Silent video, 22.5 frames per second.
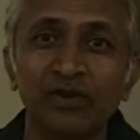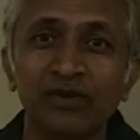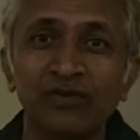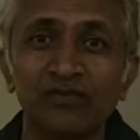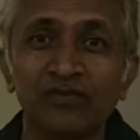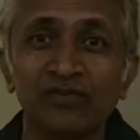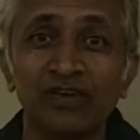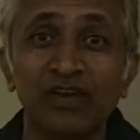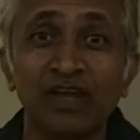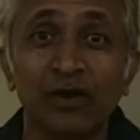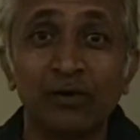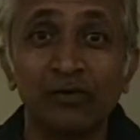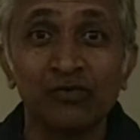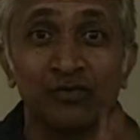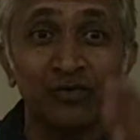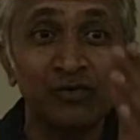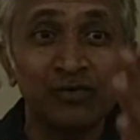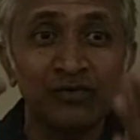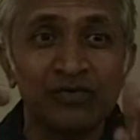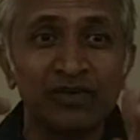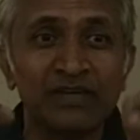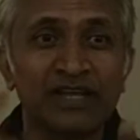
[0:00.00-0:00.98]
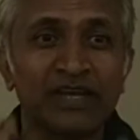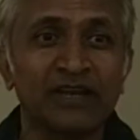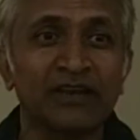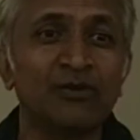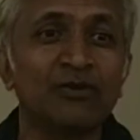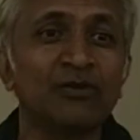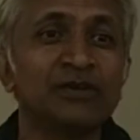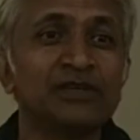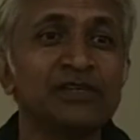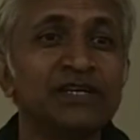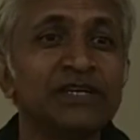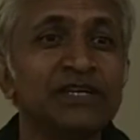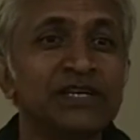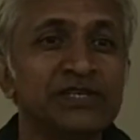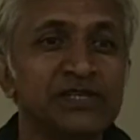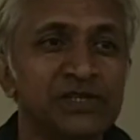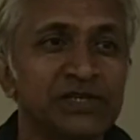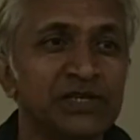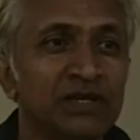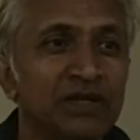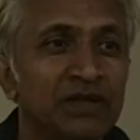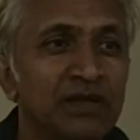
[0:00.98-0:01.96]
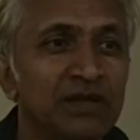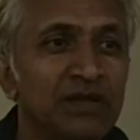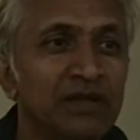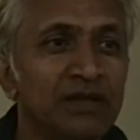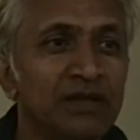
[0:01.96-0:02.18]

University how to use the technology in teaching.